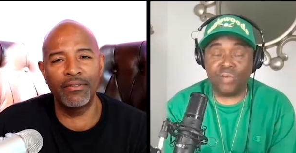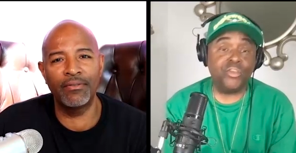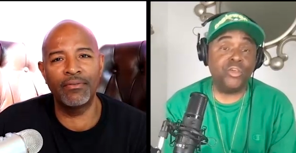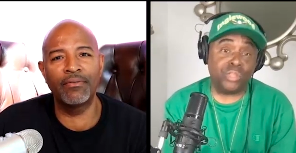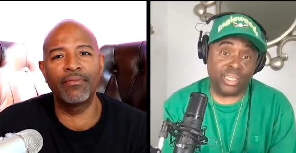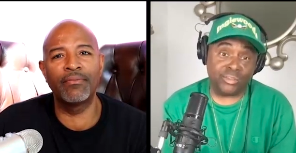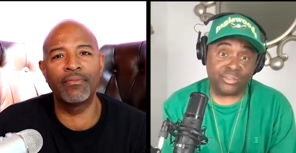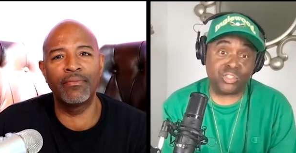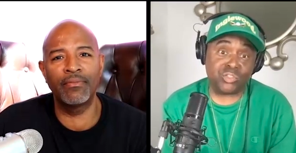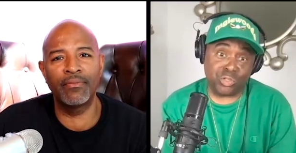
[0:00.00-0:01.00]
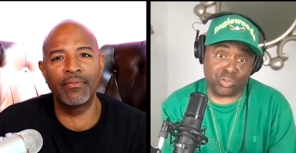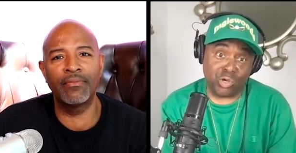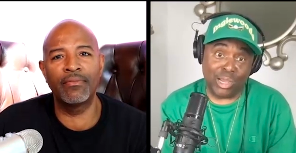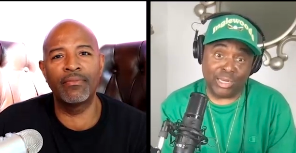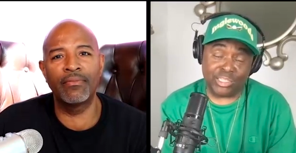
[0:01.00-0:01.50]
Speaker 1: a few things just want to
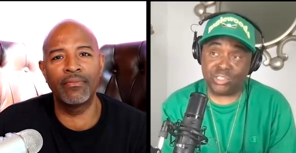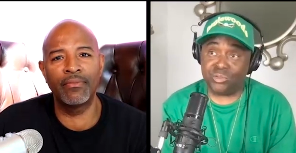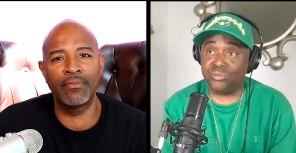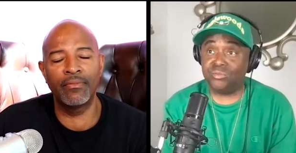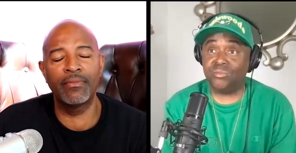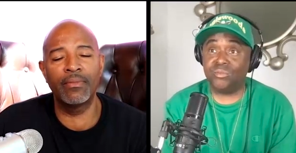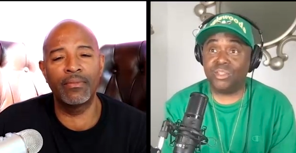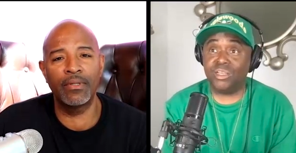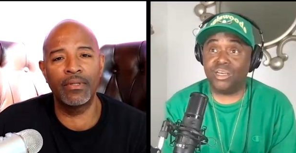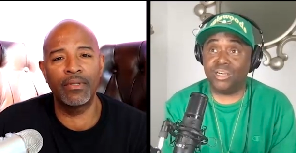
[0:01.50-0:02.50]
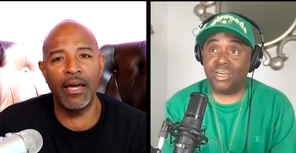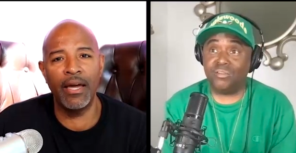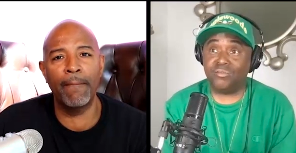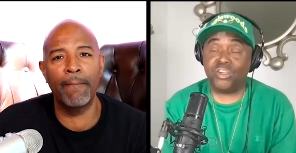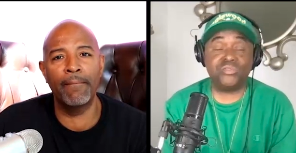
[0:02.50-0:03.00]
throw out at you. Yeah.
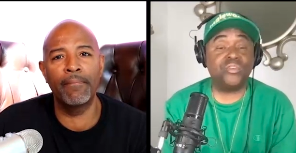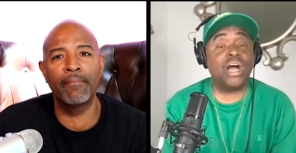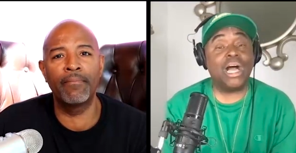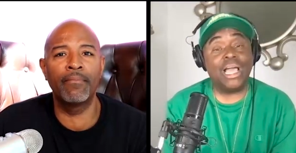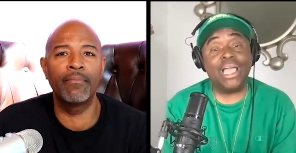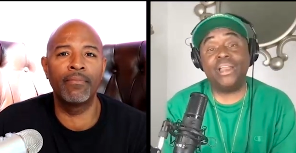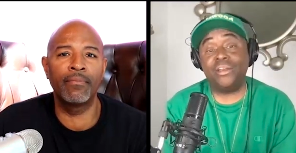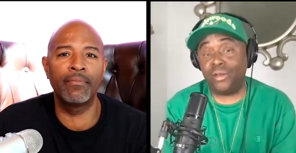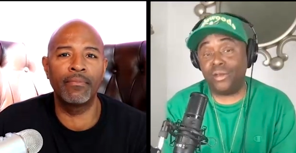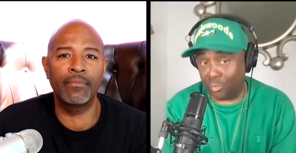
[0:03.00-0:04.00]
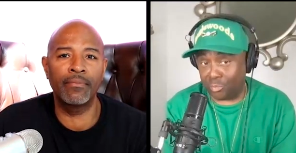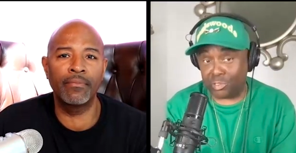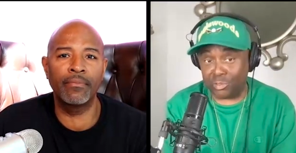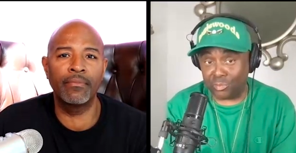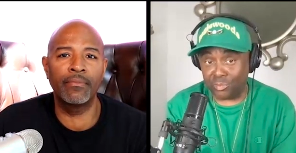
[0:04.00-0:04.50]
Uh, first of all, I had no
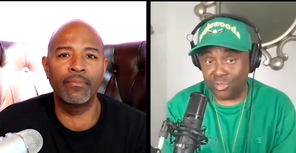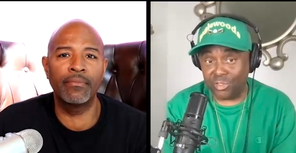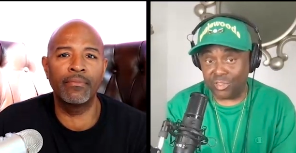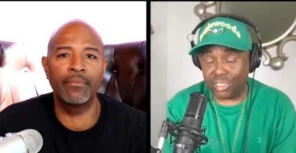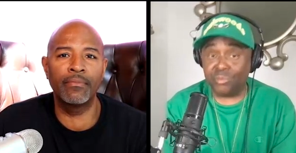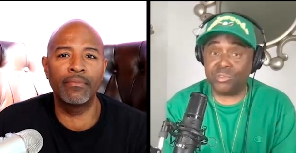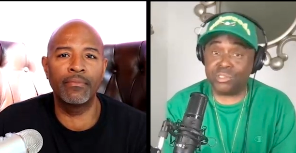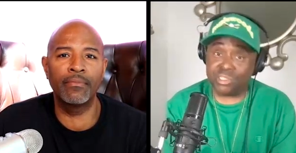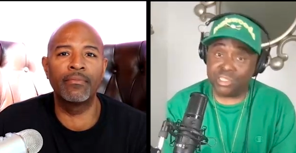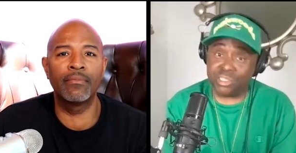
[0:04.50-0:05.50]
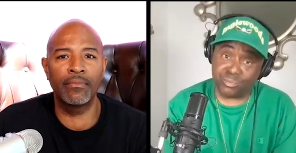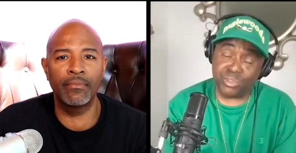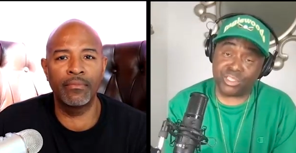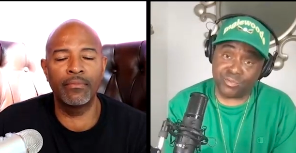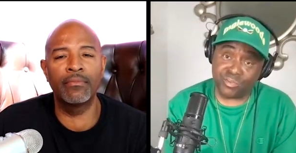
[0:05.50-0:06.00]
clue it was this
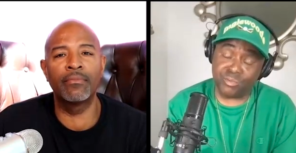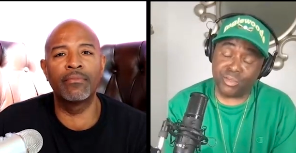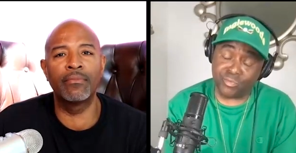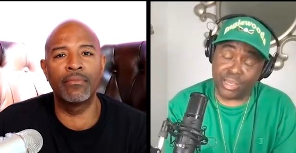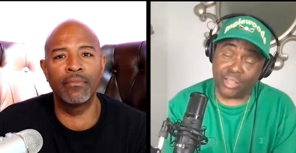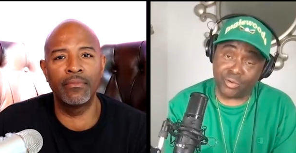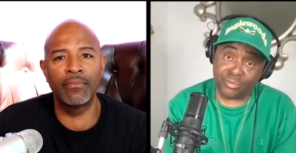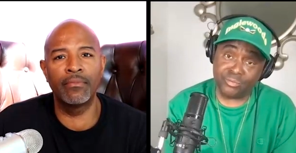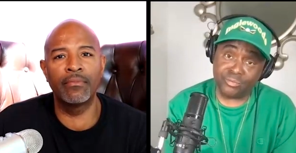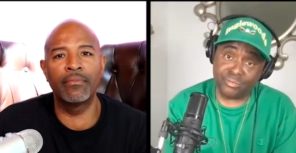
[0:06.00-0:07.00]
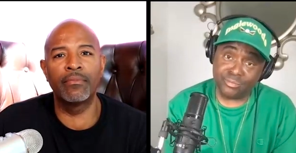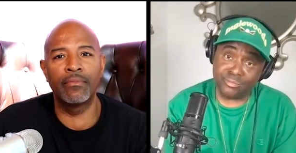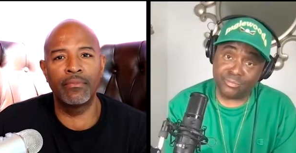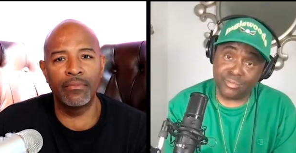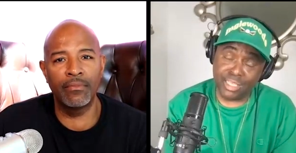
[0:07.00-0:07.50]
expensive to be a father.
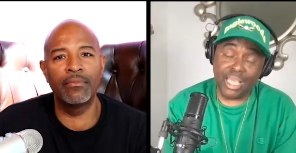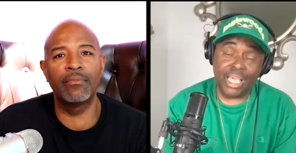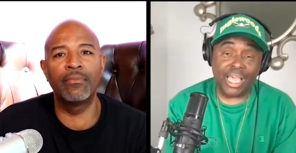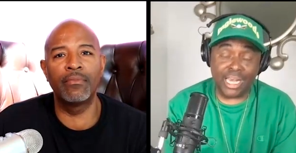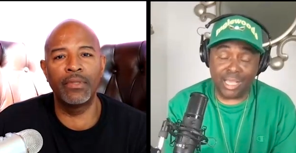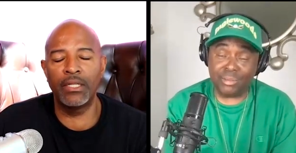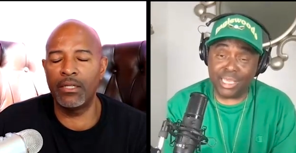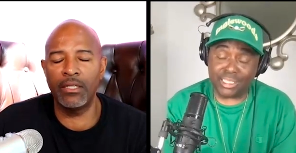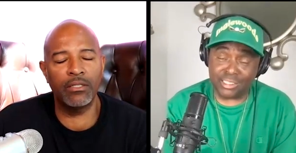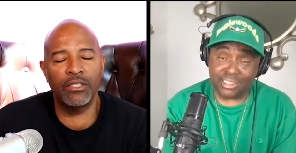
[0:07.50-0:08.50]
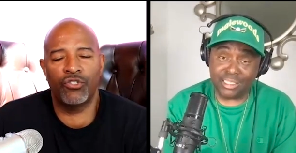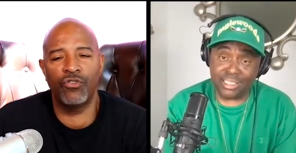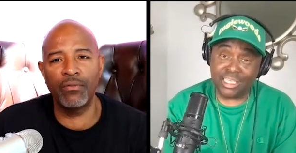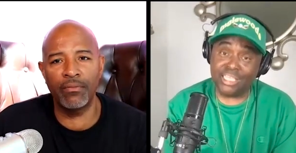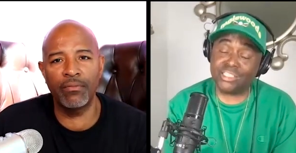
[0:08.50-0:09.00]
And I'm guessing
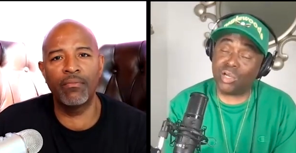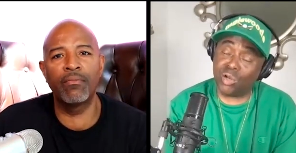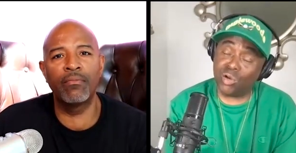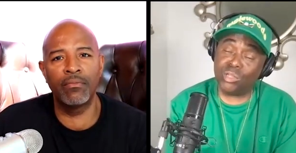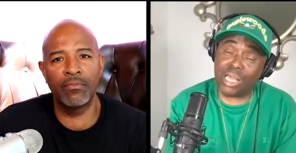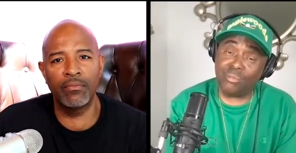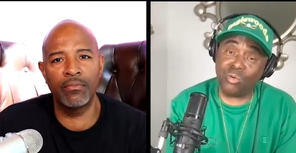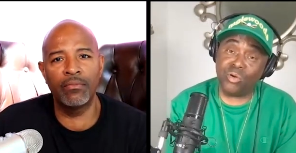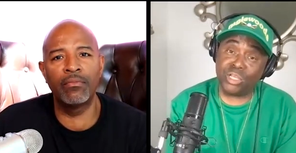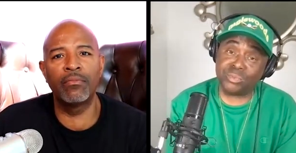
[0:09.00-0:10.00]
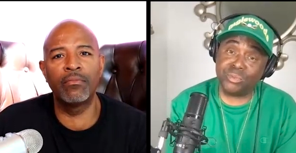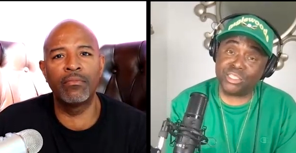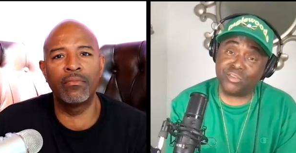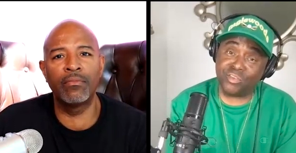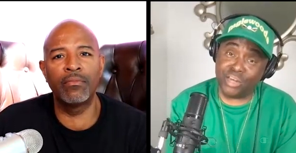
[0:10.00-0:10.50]
it's a whole lot more
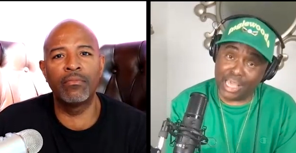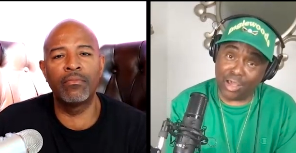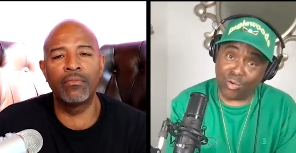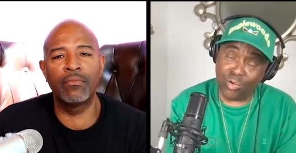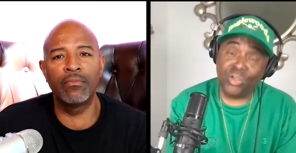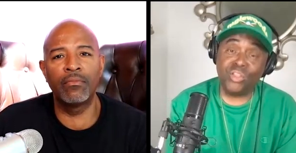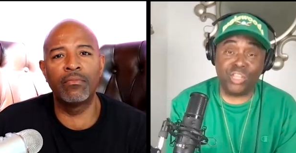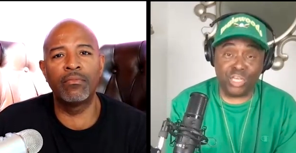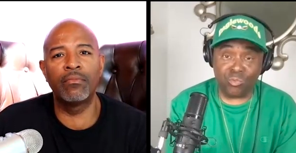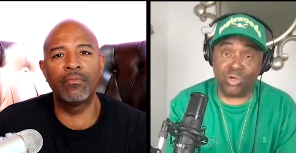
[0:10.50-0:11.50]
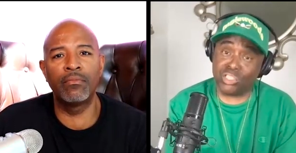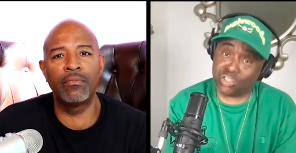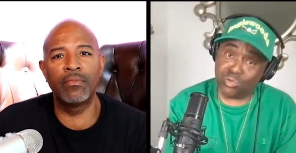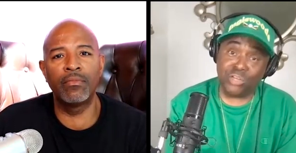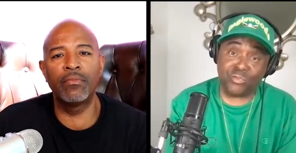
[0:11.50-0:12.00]
expensive now than it
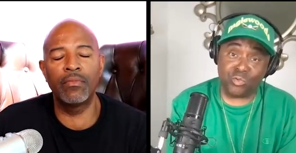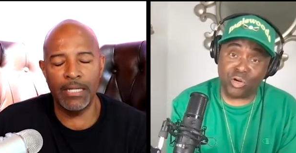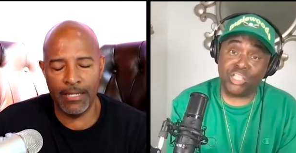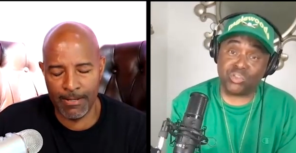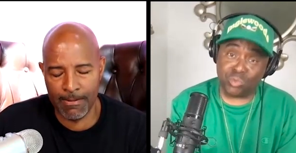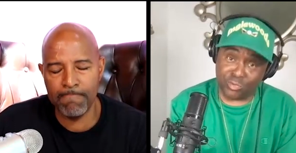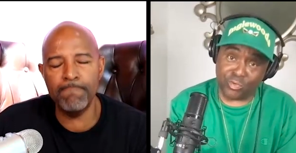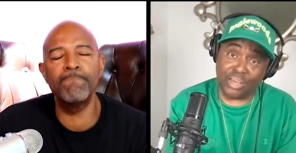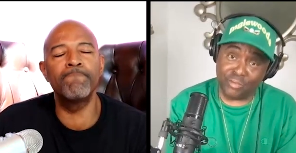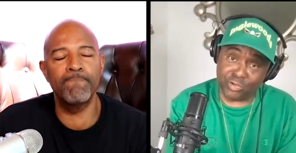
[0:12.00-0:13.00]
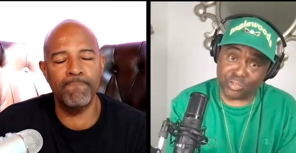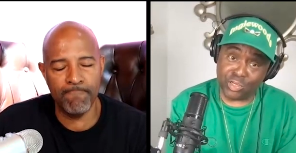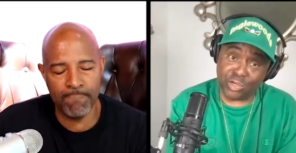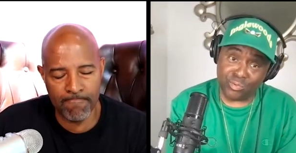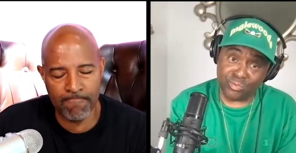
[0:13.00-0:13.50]
was 24 and 25 years
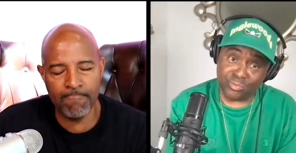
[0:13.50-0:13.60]
ago.